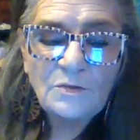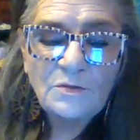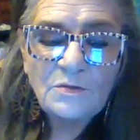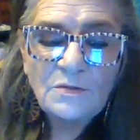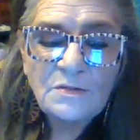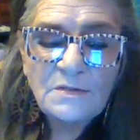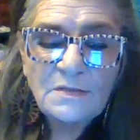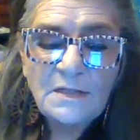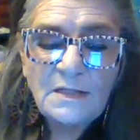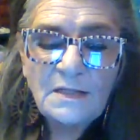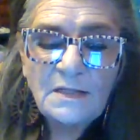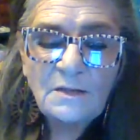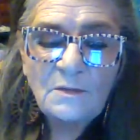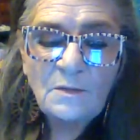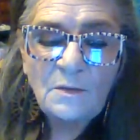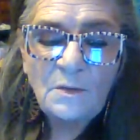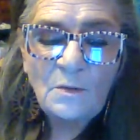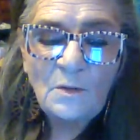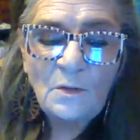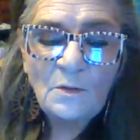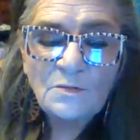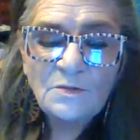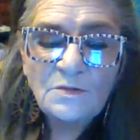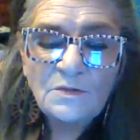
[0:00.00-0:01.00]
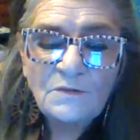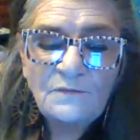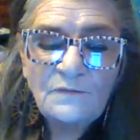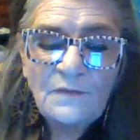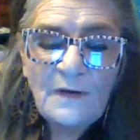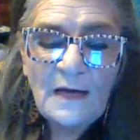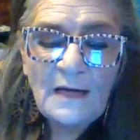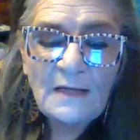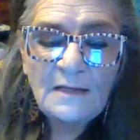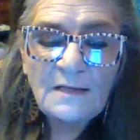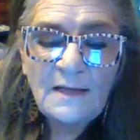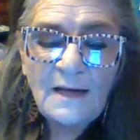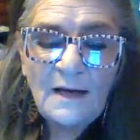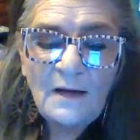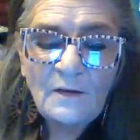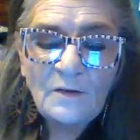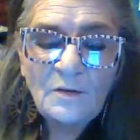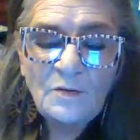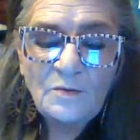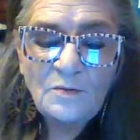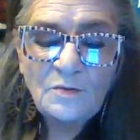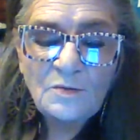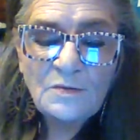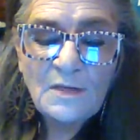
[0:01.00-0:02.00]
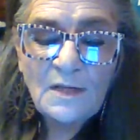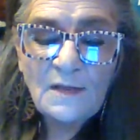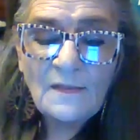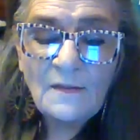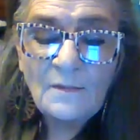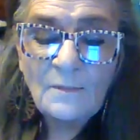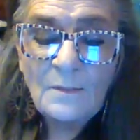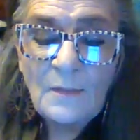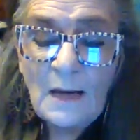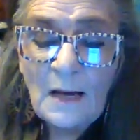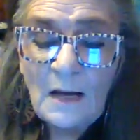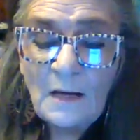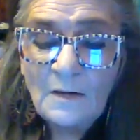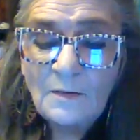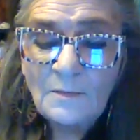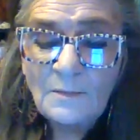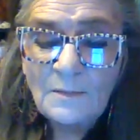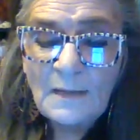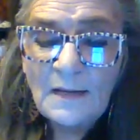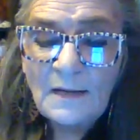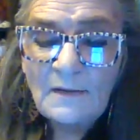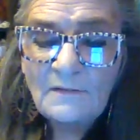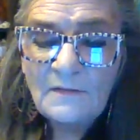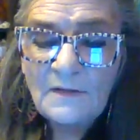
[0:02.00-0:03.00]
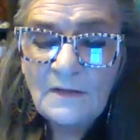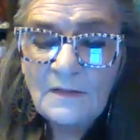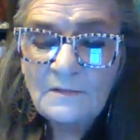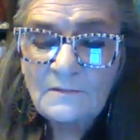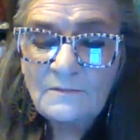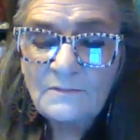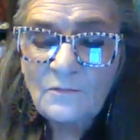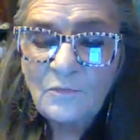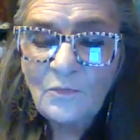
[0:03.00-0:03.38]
you see, and we want to find out who's at the bottom of it.